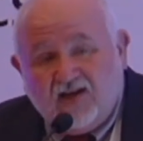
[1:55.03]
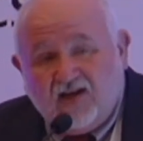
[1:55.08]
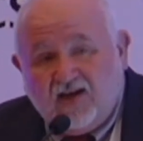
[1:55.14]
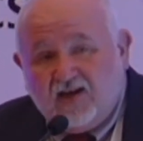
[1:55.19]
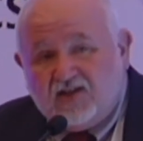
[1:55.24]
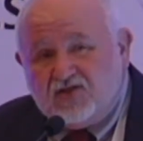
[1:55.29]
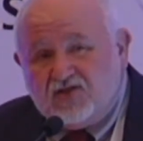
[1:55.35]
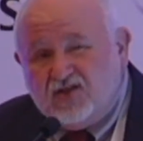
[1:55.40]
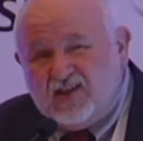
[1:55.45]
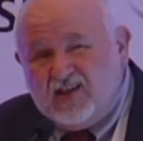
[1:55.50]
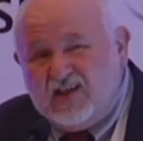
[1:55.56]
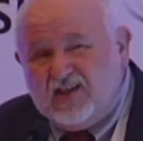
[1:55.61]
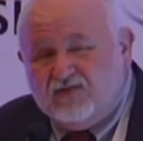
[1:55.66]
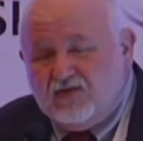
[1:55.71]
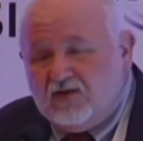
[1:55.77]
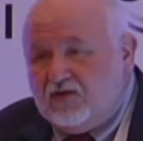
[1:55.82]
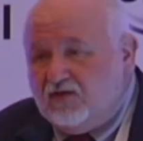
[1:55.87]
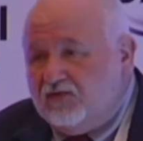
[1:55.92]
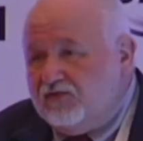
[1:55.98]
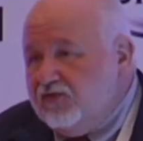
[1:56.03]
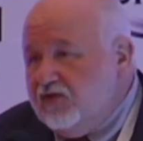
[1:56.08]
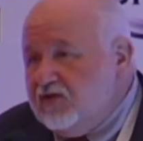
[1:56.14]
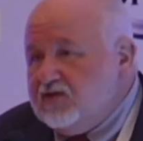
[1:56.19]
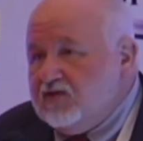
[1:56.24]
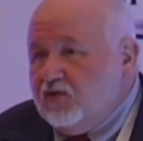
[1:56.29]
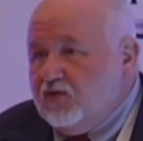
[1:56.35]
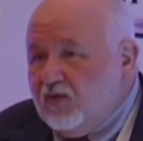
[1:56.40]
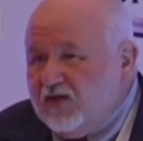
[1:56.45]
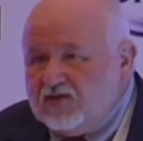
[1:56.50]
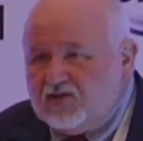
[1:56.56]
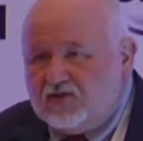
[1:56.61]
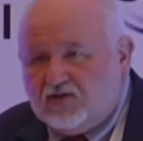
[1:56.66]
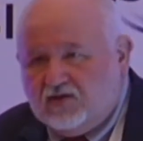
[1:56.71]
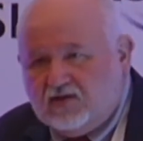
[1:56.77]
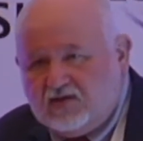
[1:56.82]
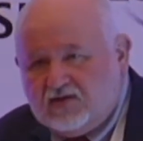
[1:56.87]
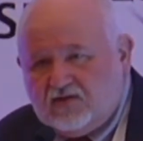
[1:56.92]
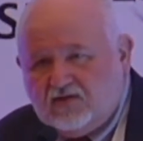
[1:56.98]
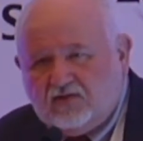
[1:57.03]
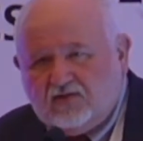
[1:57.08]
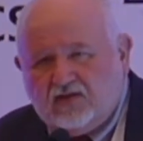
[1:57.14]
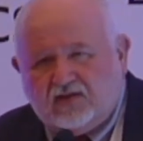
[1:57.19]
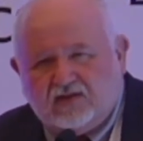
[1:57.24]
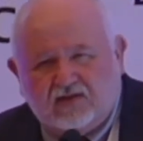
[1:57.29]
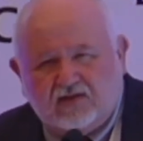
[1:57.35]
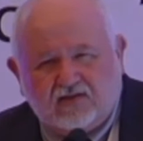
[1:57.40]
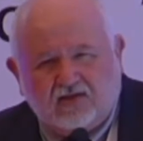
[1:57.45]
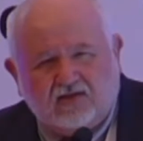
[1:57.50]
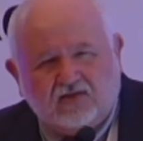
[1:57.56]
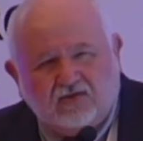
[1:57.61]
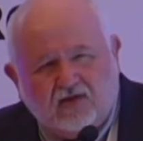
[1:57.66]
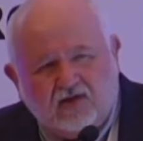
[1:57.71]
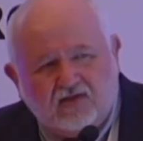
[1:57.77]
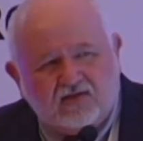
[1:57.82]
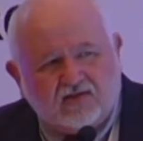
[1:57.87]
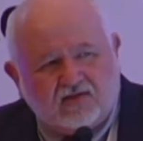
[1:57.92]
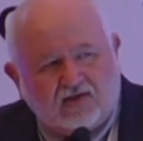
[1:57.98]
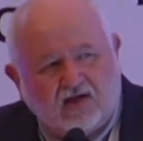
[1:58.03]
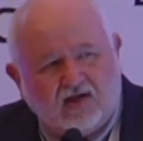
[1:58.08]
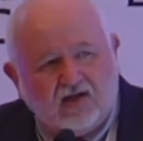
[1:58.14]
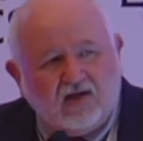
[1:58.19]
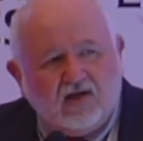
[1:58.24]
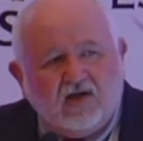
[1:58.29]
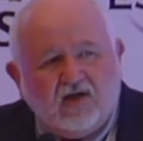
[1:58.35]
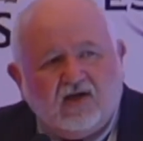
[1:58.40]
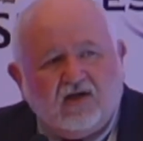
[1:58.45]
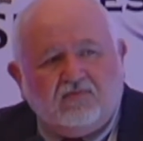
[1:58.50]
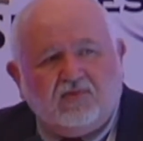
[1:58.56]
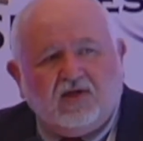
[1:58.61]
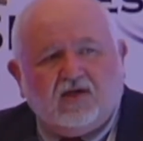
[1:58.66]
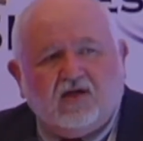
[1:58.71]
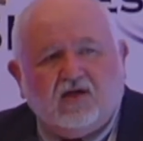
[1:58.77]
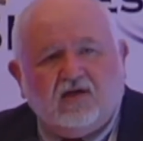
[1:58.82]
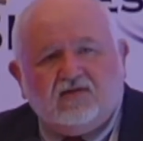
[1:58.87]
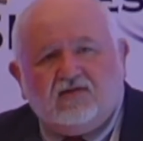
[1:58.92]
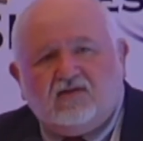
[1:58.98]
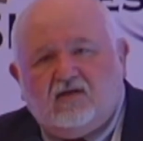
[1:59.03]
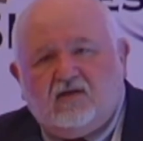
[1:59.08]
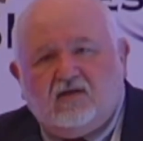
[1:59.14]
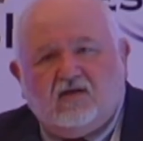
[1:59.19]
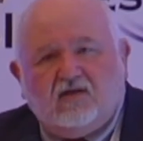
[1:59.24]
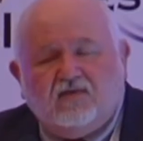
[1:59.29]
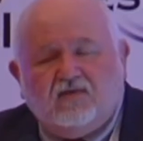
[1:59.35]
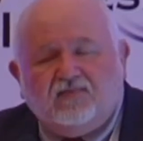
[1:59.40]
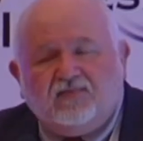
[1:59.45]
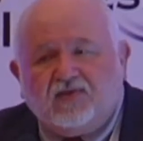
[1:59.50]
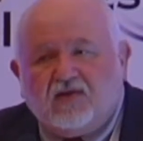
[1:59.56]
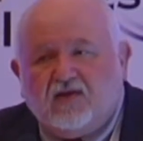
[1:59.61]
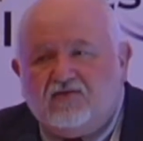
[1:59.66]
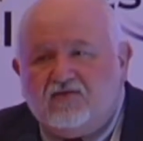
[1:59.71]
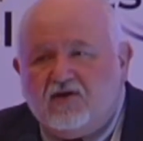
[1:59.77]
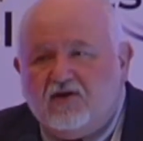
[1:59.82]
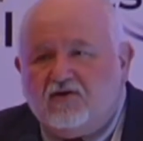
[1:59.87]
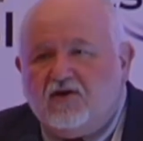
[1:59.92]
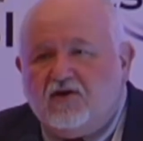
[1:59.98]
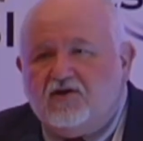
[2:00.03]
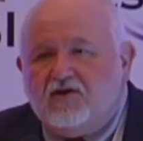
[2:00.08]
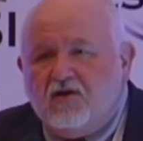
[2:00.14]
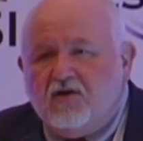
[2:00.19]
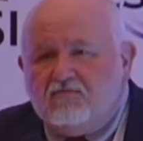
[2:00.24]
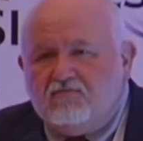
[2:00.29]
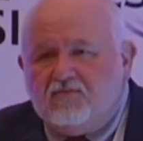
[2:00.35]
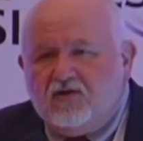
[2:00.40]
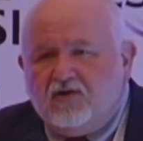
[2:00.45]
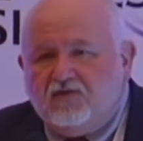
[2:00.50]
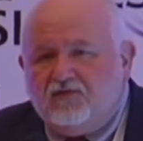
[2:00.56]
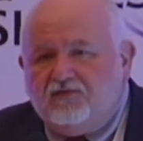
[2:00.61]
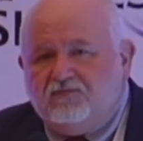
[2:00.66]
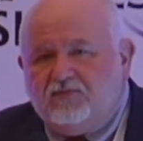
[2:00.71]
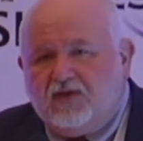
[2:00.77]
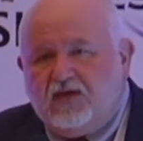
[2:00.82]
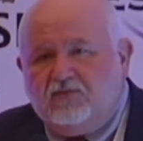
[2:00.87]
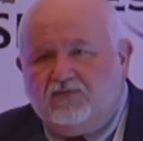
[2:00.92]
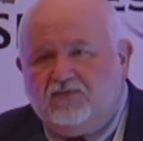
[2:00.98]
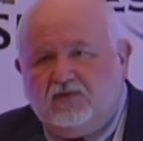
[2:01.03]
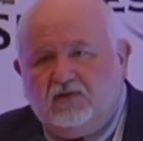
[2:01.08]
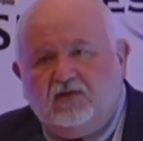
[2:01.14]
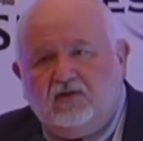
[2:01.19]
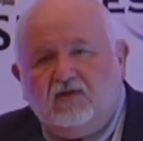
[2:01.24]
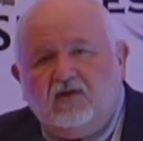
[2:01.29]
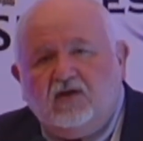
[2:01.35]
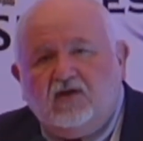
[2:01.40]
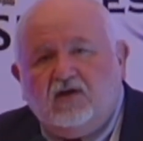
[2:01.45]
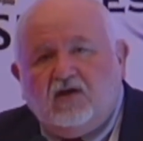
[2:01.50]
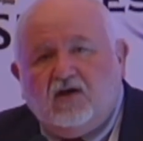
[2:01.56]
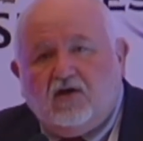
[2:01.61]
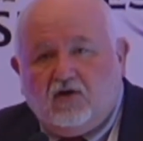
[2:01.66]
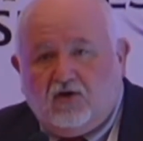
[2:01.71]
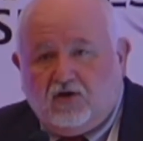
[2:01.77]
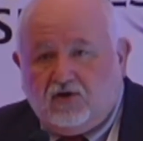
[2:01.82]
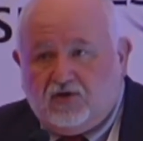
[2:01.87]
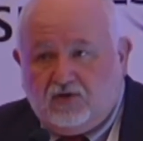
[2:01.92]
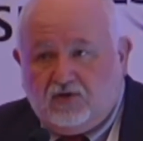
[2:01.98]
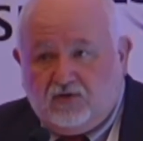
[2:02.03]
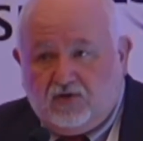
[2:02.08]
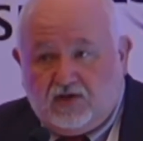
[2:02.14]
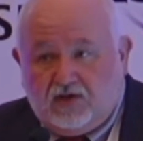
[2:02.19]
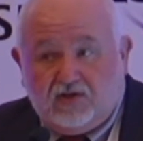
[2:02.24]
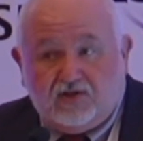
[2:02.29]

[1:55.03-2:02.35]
Actually, even the first question is not that easy to answer because there are a number of people arguing